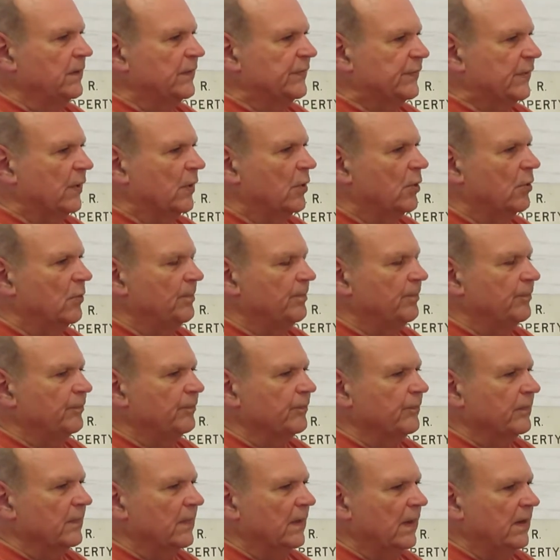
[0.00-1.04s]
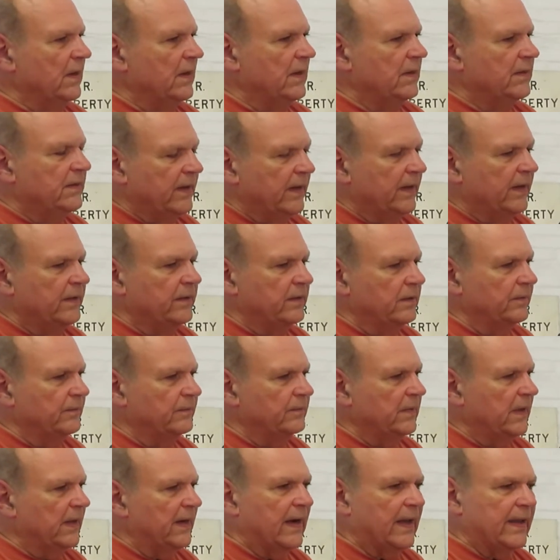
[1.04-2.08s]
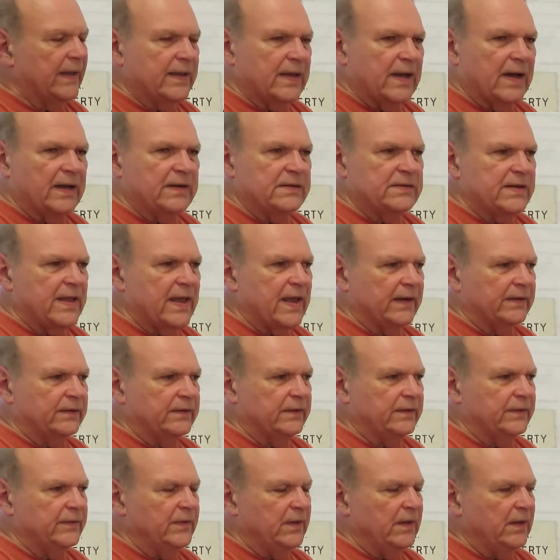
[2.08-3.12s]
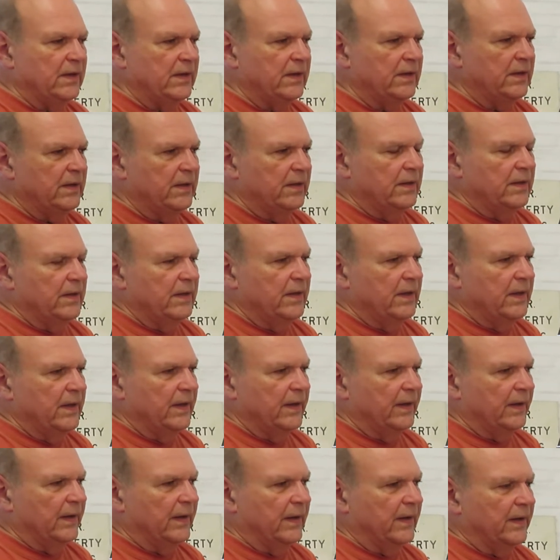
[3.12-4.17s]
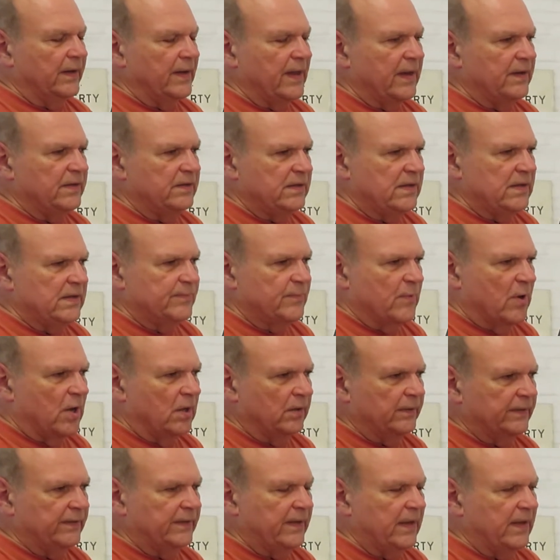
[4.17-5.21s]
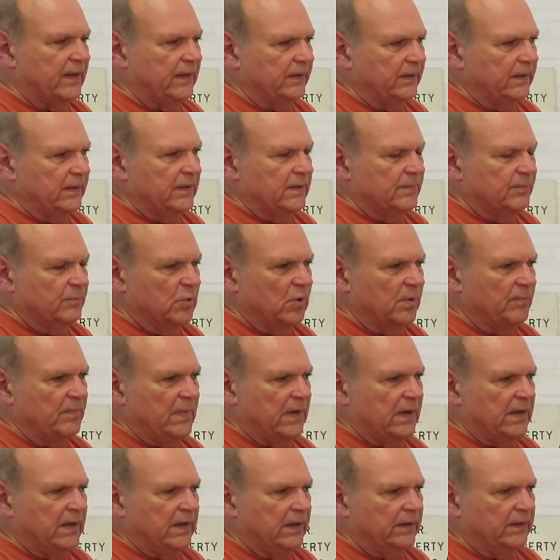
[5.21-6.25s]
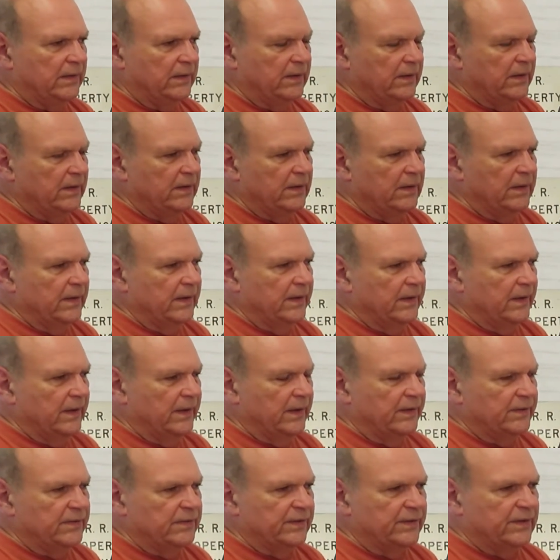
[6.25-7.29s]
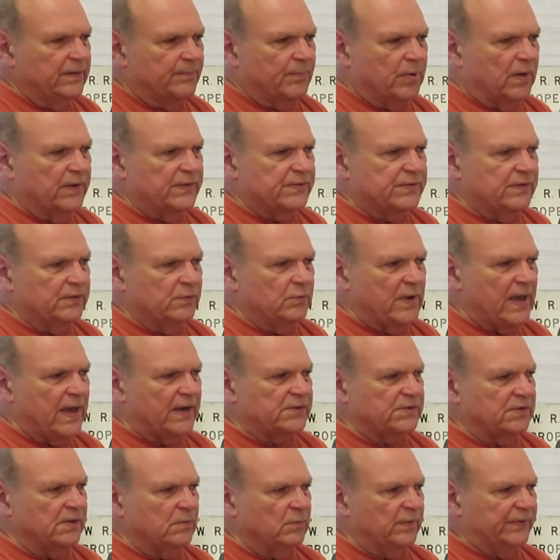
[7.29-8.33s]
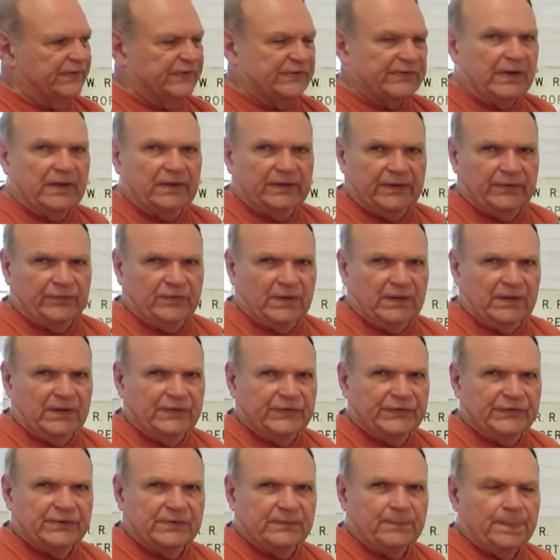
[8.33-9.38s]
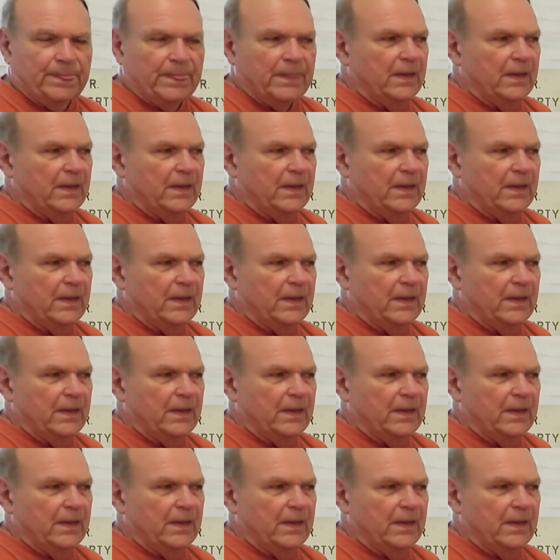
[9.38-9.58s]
So he did, and I contacted the antique mall, and they put me to the person who actually was selling these.